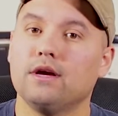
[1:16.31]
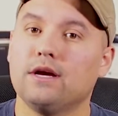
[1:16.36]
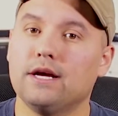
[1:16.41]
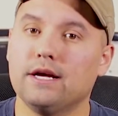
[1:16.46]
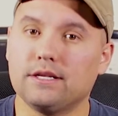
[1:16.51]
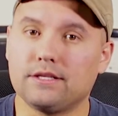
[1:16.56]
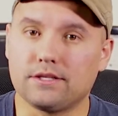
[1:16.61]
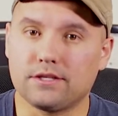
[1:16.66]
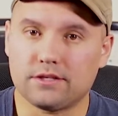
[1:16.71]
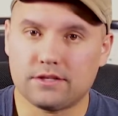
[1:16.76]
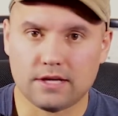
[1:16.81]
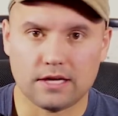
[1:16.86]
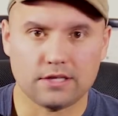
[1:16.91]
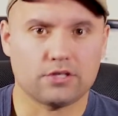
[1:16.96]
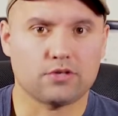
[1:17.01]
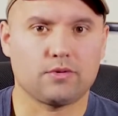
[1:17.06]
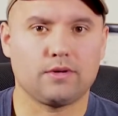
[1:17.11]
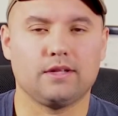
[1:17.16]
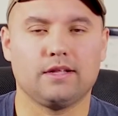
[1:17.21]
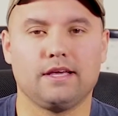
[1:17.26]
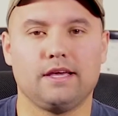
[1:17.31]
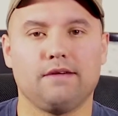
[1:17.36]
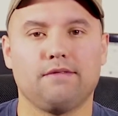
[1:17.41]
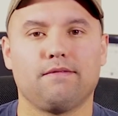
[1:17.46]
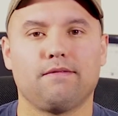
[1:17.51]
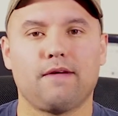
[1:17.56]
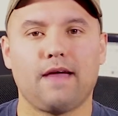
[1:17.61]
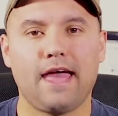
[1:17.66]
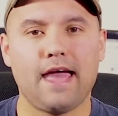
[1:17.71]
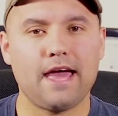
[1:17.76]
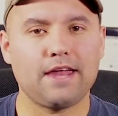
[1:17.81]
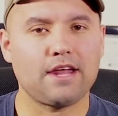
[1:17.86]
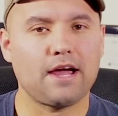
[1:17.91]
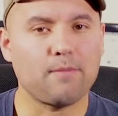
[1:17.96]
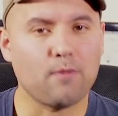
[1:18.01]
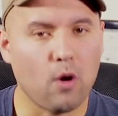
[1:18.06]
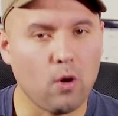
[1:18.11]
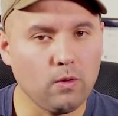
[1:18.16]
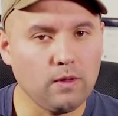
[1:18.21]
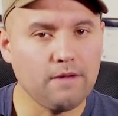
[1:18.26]
It's such a relief, and
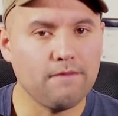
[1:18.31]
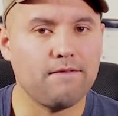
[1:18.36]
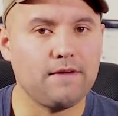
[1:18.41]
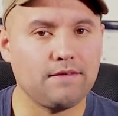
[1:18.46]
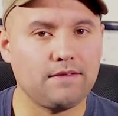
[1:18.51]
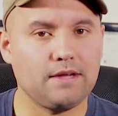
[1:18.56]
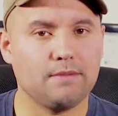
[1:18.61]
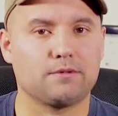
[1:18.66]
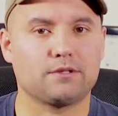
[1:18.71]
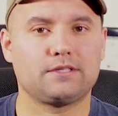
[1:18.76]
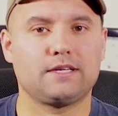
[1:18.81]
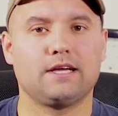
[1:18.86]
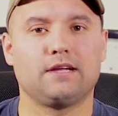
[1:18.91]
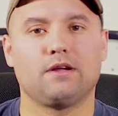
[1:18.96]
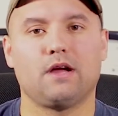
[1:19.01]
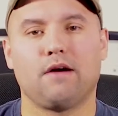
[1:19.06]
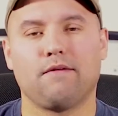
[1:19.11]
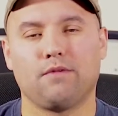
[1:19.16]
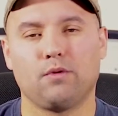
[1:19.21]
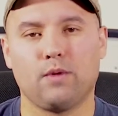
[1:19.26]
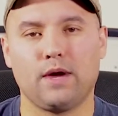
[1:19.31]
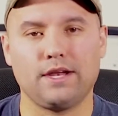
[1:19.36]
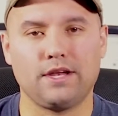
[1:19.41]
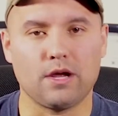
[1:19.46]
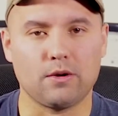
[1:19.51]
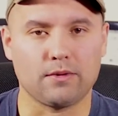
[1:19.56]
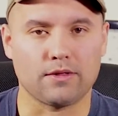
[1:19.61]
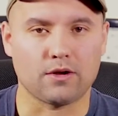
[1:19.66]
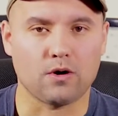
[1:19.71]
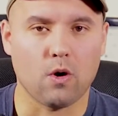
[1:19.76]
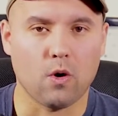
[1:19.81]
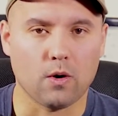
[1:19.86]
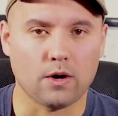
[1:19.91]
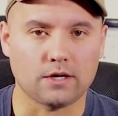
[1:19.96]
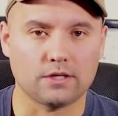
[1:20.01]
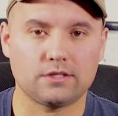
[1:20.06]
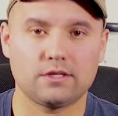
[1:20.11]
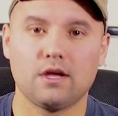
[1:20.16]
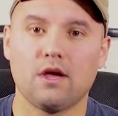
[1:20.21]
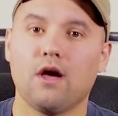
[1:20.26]
I'm only fifteen percent of the way done with the
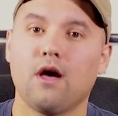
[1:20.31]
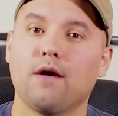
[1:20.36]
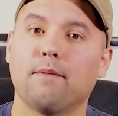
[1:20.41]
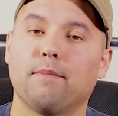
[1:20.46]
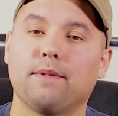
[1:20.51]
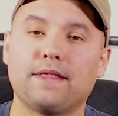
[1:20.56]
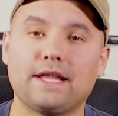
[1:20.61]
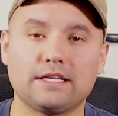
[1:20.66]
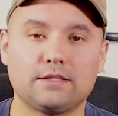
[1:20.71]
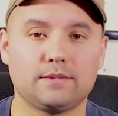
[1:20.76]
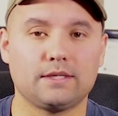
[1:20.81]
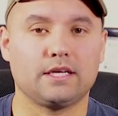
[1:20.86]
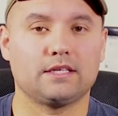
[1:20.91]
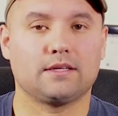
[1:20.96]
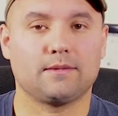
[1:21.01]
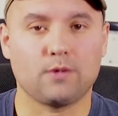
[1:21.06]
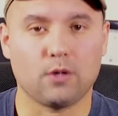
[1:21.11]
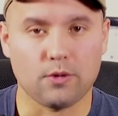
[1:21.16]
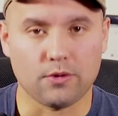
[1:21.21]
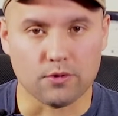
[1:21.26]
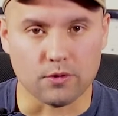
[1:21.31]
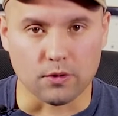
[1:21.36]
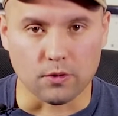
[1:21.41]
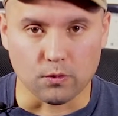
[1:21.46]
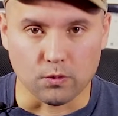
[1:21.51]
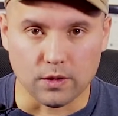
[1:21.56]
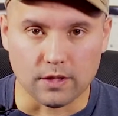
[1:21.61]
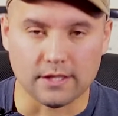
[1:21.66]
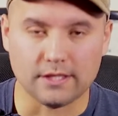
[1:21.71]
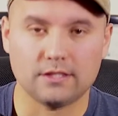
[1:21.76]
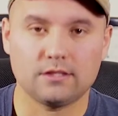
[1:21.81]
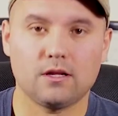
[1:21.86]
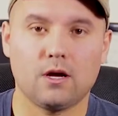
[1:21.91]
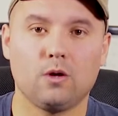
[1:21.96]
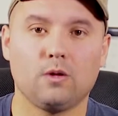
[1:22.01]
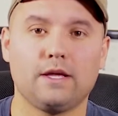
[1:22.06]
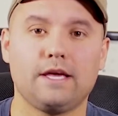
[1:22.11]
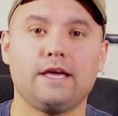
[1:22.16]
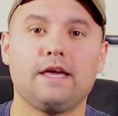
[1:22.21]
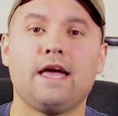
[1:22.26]
course, but that's because I'm going through it really
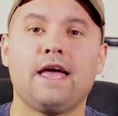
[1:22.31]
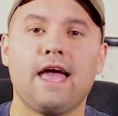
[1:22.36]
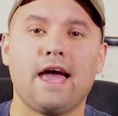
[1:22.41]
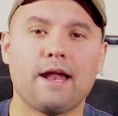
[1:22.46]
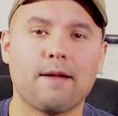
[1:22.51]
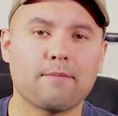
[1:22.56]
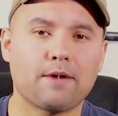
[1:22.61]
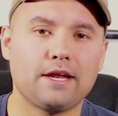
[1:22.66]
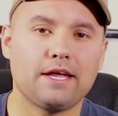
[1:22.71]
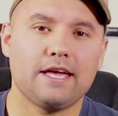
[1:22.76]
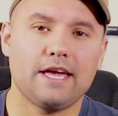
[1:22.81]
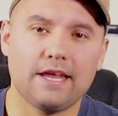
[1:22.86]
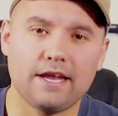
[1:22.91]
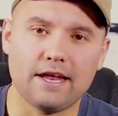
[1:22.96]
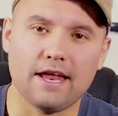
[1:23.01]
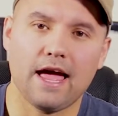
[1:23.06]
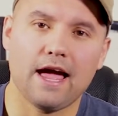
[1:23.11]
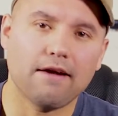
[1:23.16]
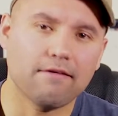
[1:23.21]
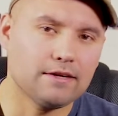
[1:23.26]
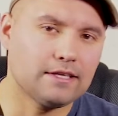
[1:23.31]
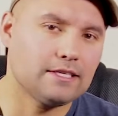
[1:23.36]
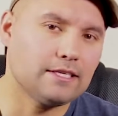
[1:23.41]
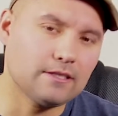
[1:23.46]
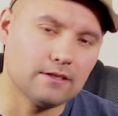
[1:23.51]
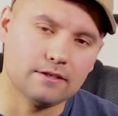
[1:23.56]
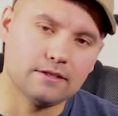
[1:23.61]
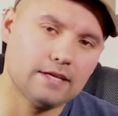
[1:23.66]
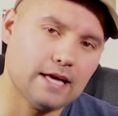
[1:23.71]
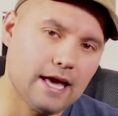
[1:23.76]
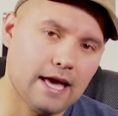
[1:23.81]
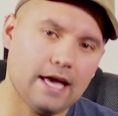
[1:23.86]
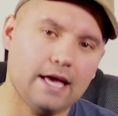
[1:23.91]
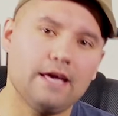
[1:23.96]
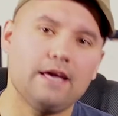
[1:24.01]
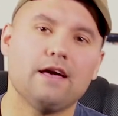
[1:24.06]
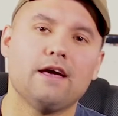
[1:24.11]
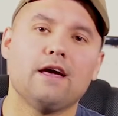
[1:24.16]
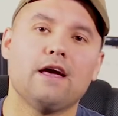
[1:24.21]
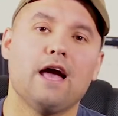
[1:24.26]
slowly, and I'm gonna hit it every single
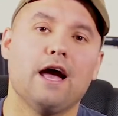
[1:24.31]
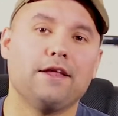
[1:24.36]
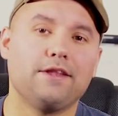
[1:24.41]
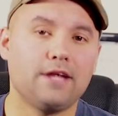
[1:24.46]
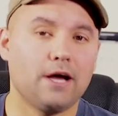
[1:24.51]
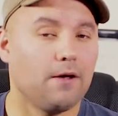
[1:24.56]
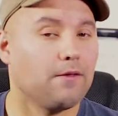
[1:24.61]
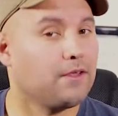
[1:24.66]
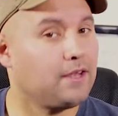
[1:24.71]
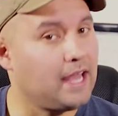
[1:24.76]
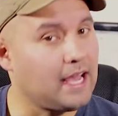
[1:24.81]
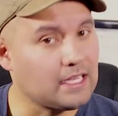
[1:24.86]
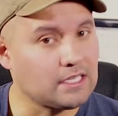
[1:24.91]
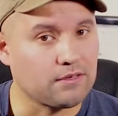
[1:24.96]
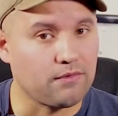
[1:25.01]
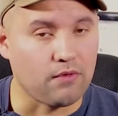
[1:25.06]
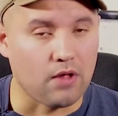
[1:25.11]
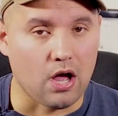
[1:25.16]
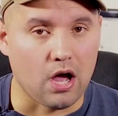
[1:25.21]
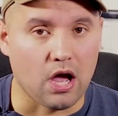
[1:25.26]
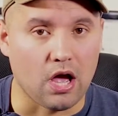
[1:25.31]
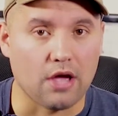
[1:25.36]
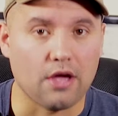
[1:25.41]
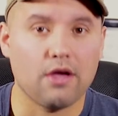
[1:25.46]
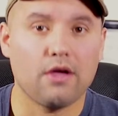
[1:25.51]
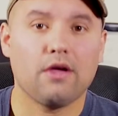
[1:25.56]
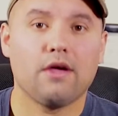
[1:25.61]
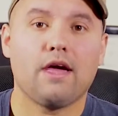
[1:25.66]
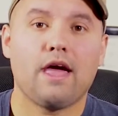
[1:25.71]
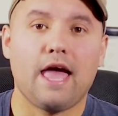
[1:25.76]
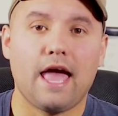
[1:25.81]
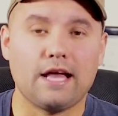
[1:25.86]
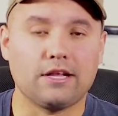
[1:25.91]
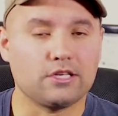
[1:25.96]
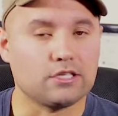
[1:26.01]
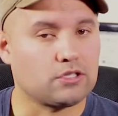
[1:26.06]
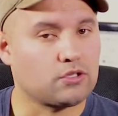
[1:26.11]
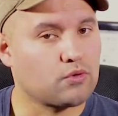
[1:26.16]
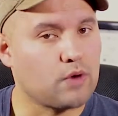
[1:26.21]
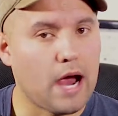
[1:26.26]
day until the next vlog and
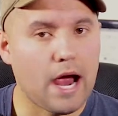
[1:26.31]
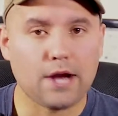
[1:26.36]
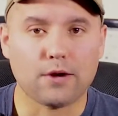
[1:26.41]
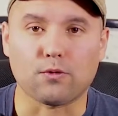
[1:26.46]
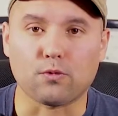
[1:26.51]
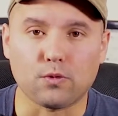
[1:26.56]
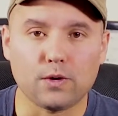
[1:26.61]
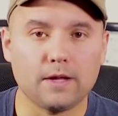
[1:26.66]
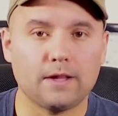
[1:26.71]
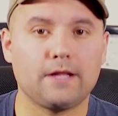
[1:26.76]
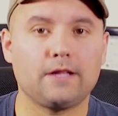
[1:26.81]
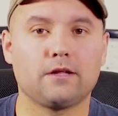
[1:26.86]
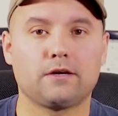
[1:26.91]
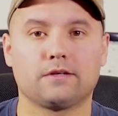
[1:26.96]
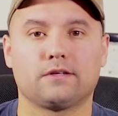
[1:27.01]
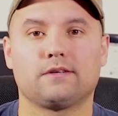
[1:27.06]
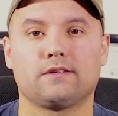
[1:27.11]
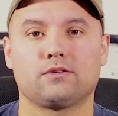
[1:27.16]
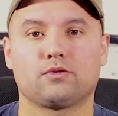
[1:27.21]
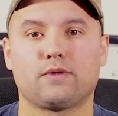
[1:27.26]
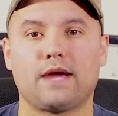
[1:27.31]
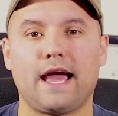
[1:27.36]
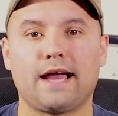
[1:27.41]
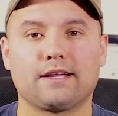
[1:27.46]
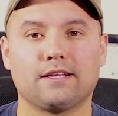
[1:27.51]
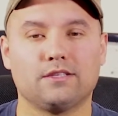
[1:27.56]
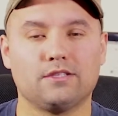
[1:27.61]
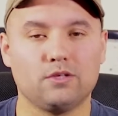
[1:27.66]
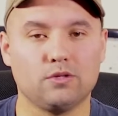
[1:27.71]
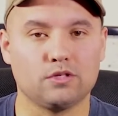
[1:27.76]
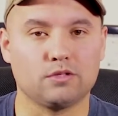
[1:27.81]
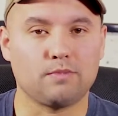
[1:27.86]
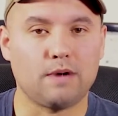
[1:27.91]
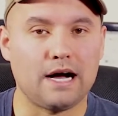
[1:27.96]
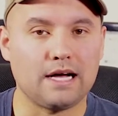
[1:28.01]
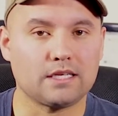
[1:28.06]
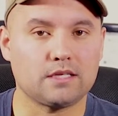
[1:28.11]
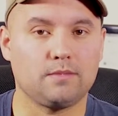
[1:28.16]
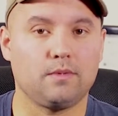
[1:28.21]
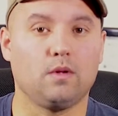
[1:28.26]
just try to really learn this React as soon as
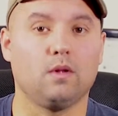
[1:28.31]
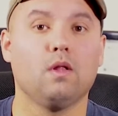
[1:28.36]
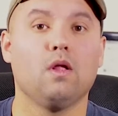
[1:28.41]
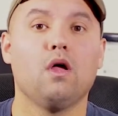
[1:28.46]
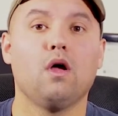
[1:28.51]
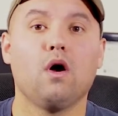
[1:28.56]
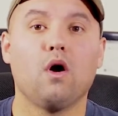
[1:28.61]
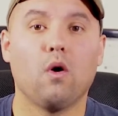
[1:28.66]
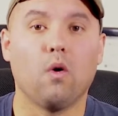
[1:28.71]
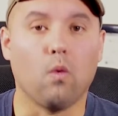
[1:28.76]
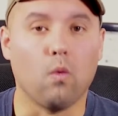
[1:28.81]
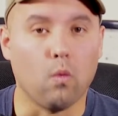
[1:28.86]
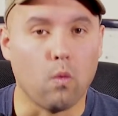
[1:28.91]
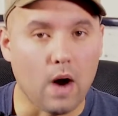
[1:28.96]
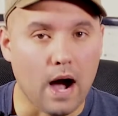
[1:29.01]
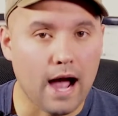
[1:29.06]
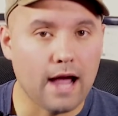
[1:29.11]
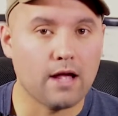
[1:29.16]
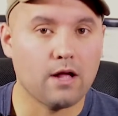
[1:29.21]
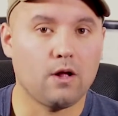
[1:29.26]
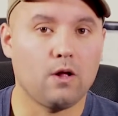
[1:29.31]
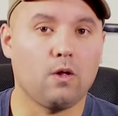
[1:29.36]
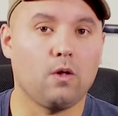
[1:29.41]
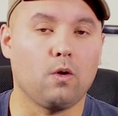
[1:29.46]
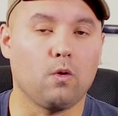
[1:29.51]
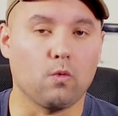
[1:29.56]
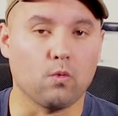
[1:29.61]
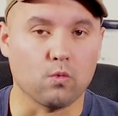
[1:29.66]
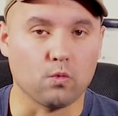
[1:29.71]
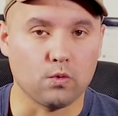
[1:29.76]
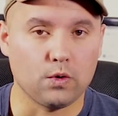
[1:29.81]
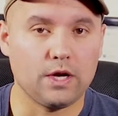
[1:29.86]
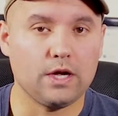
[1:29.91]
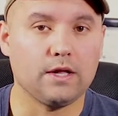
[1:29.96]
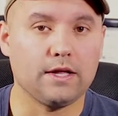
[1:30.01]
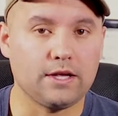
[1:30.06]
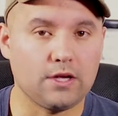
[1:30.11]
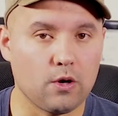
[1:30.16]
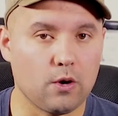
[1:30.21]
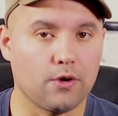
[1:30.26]
possible while
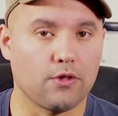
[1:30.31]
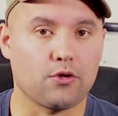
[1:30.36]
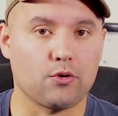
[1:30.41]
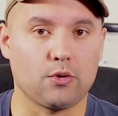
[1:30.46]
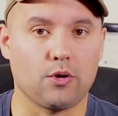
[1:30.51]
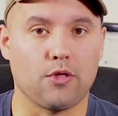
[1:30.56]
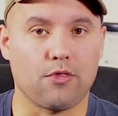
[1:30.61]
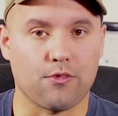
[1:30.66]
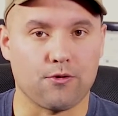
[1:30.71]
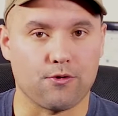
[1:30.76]
really going through it